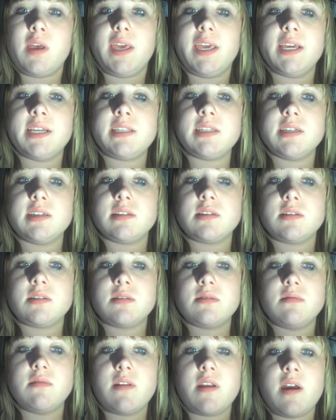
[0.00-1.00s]
It
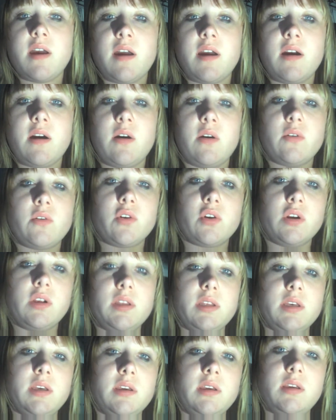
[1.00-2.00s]
is now
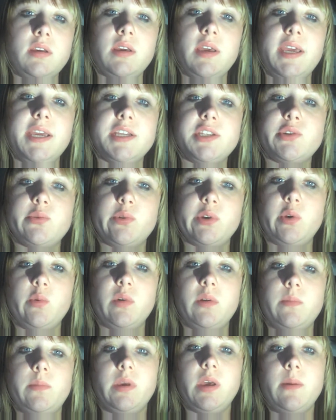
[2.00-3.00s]
currently
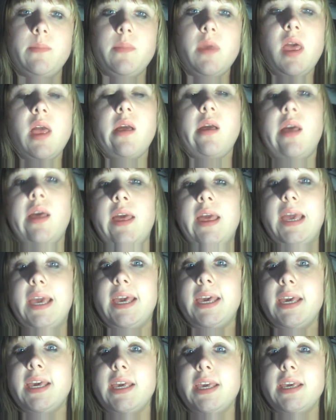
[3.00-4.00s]
8:21 p.m.,
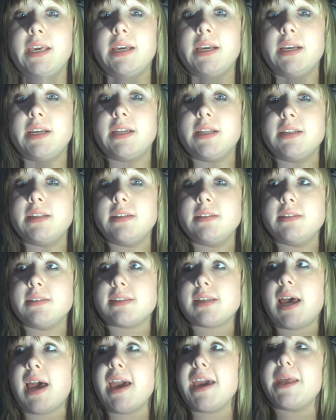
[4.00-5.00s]
and
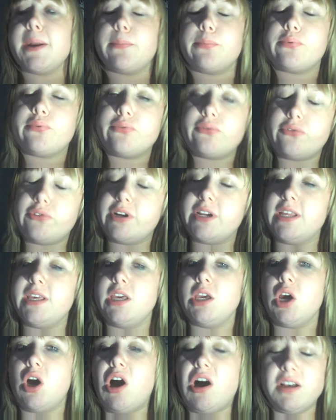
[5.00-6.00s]
I had a
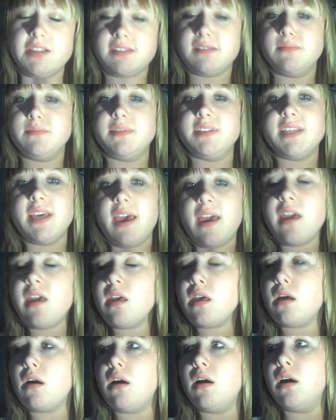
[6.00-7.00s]
pretty awesome day.
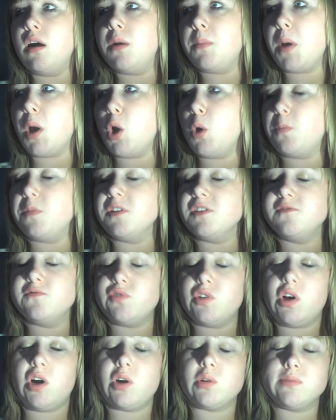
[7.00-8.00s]
I hope this
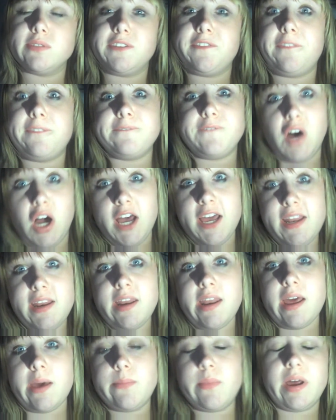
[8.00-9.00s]
vlog was fun.
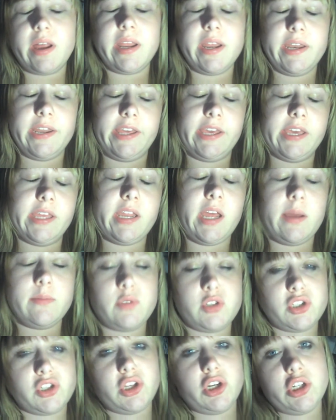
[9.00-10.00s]
I'm not ending it. I'm
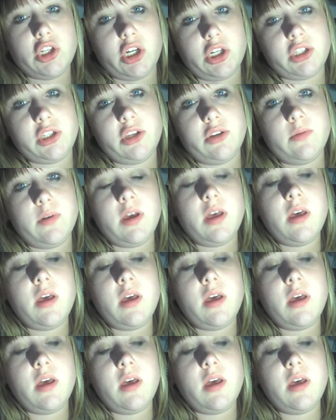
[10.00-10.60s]
just going to talk to you.